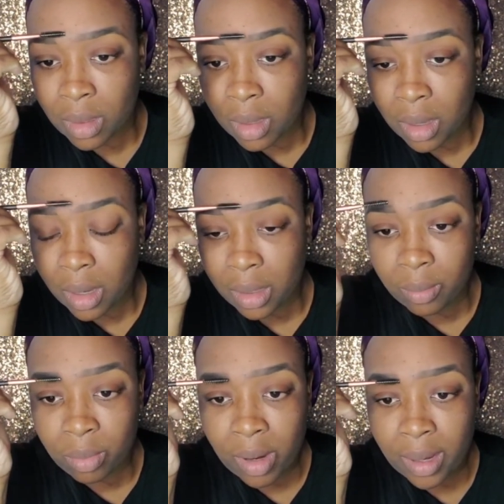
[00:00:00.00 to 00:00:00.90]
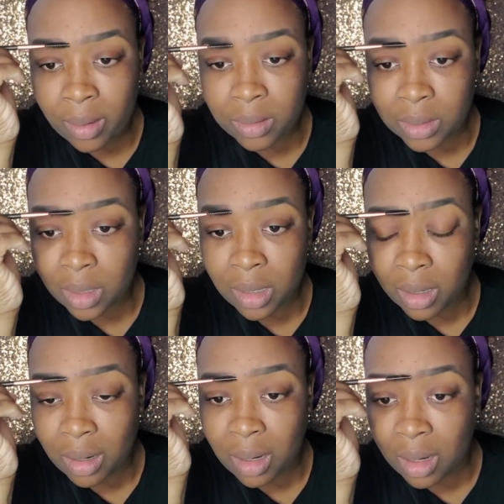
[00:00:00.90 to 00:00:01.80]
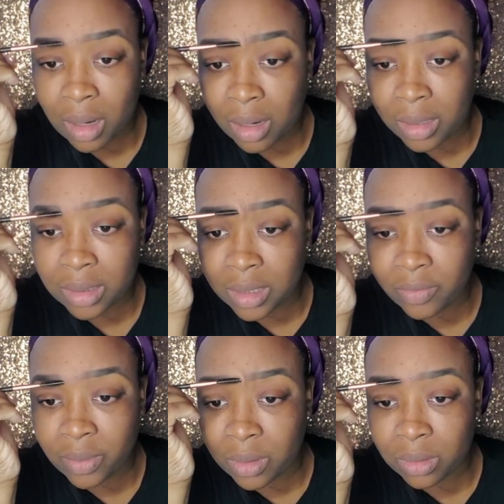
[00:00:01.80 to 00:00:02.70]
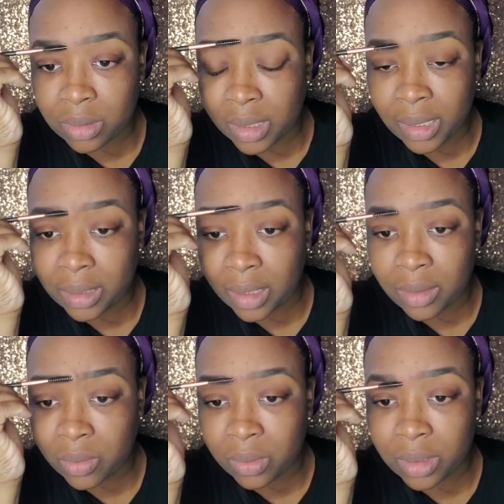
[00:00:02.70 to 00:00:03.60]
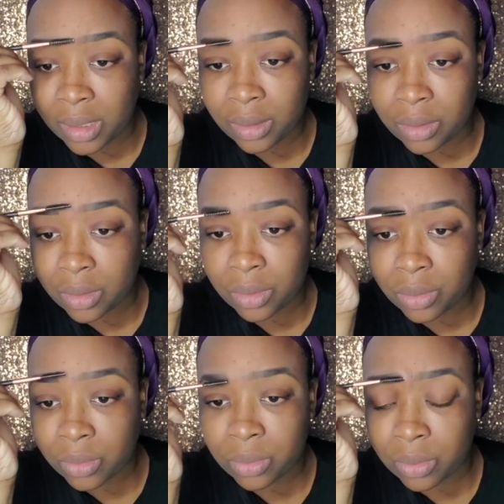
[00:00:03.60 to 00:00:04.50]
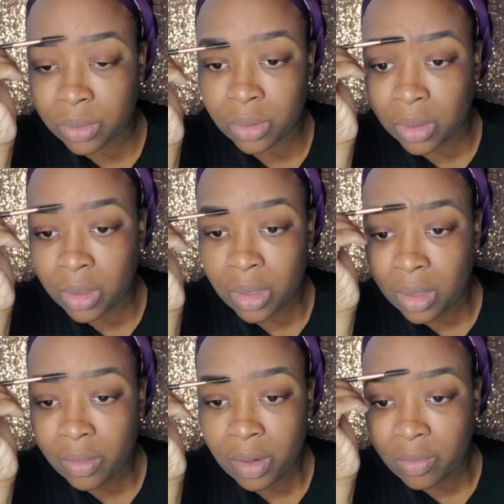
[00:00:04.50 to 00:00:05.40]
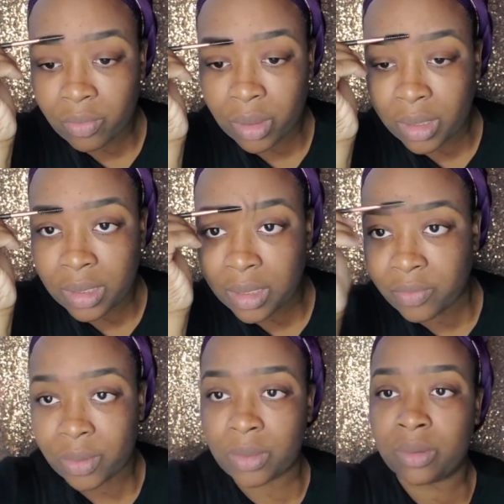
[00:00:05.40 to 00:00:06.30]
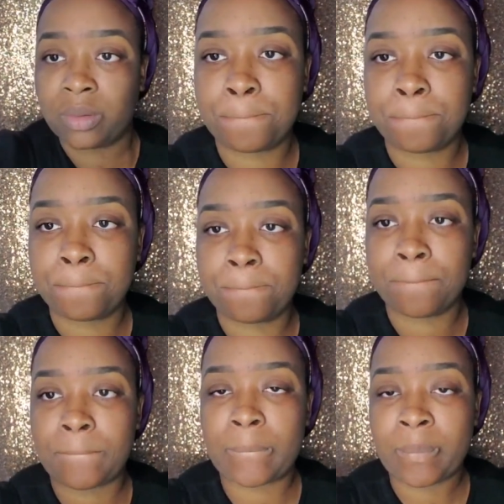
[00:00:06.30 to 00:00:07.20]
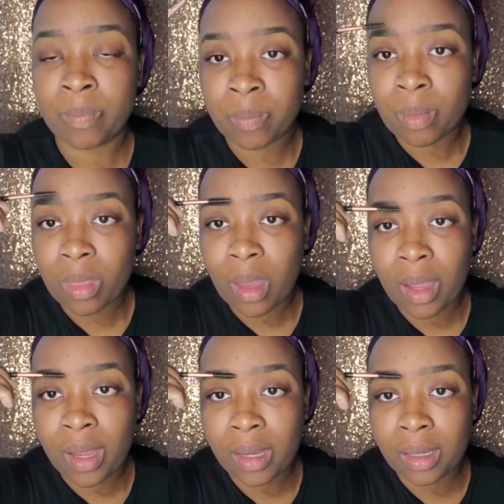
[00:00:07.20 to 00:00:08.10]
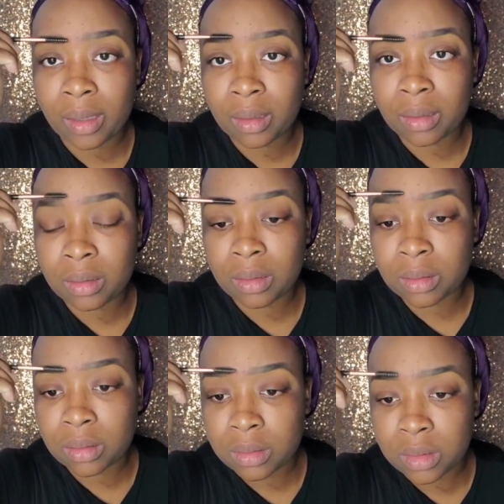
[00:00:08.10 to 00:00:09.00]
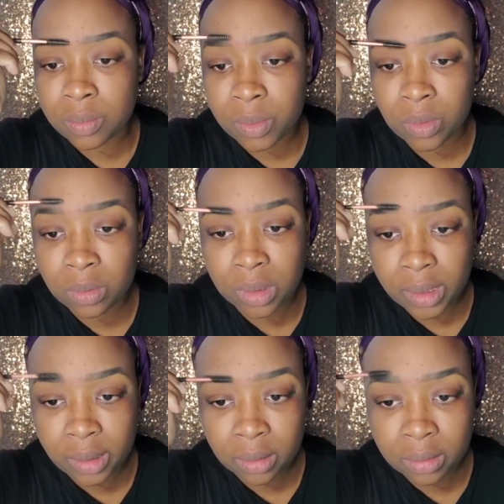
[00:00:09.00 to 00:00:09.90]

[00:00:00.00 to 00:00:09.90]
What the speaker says: And brows are a difficult thing that you can do. They're really difficult. And spoolie.